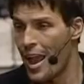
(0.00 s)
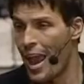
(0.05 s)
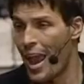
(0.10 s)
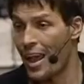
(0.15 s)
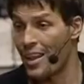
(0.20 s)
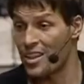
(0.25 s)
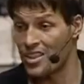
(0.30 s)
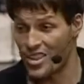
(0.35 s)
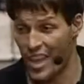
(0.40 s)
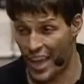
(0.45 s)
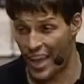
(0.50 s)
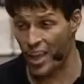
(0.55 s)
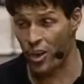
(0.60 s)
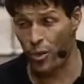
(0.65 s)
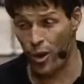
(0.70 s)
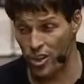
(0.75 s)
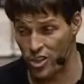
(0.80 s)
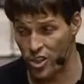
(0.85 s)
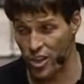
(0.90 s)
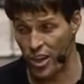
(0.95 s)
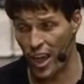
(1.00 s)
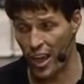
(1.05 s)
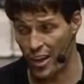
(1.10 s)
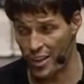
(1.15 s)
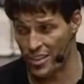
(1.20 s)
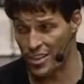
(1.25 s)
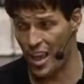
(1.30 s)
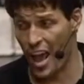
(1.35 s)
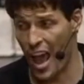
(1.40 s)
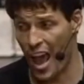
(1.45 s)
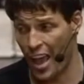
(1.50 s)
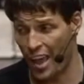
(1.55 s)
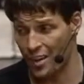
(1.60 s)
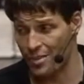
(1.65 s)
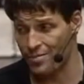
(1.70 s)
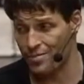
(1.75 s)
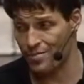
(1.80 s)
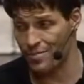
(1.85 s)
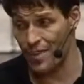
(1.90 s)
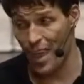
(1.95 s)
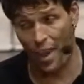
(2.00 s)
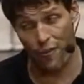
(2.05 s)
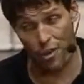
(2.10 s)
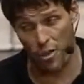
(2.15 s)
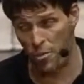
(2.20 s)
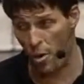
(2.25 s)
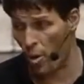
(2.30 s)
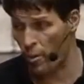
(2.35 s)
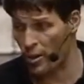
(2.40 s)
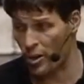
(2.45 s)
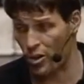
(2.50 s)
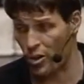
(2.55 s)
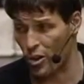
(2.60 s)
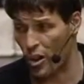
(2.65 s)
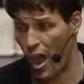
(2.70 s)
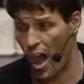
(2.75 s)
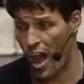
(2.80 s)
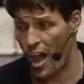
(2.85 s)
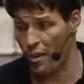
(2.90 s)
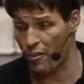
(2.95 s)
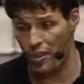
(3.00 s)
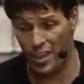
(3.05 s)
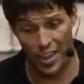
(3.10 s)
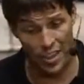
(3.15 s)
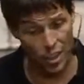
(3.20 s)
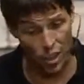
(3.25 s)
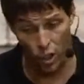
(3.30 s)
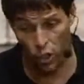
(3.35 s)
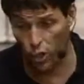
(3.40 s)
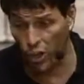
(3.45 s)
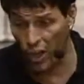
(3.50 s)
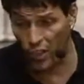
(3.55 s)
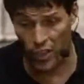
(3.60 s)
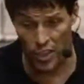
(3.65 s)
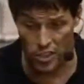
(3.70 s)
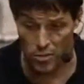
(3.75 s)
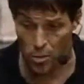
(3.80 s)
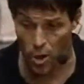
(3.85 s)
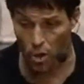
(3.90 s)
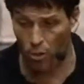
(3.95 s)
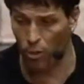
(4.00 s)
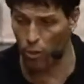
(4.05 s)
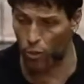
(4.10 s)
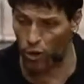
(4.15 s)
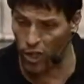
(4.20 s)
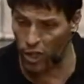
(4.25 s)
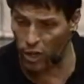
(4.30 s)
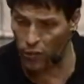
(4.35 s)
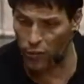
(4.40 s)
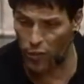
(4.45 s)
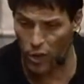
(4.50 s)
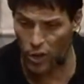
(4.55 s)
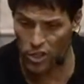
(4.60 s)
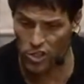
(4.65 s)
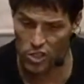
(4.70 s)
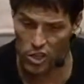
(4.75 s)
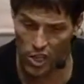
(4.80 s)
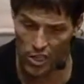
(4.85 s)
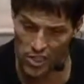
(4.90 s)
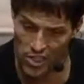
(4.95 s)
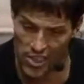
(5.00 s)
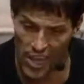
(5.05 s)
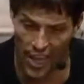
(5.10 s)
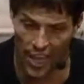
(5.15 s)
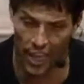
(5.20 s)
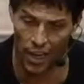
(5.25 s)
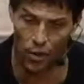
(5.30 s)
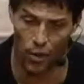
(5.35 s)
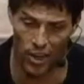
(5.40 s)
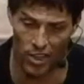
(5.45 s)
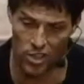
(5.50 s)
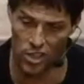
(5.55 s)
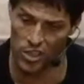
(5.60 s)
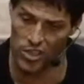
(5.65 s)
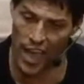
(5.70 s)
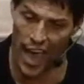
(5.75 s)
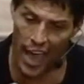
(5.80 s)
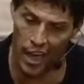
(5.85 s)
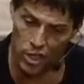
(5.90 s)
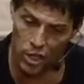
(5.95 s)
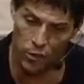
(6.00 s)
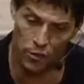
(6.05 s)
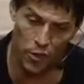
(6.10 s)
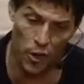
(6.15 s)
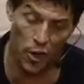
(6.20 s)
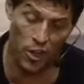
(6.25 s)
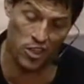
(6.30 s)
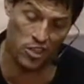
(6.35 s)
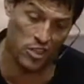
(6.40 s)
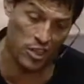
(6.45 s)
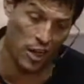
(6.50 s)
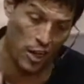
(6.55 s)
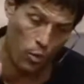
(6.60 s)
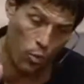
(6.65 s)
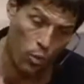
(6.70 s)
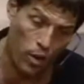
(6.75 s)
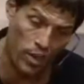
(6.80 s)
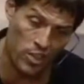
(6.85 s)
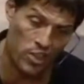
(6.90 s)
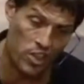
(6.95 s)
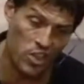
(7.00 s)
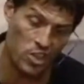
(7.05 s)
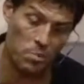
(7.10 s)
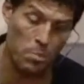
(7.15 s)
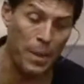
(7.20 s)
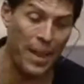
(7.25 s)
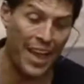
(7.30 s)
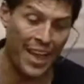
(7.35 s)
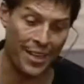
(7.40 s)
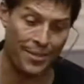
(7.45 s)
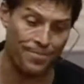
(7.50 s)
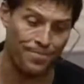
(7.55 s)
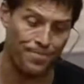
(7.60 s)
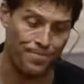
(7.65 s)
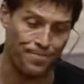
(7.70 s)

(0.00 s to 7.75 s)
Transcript: And the second question you got to decide, every moment you're alive, including this moment, what are you going to focus on? Second question is, as you're focusing on, what does this mean?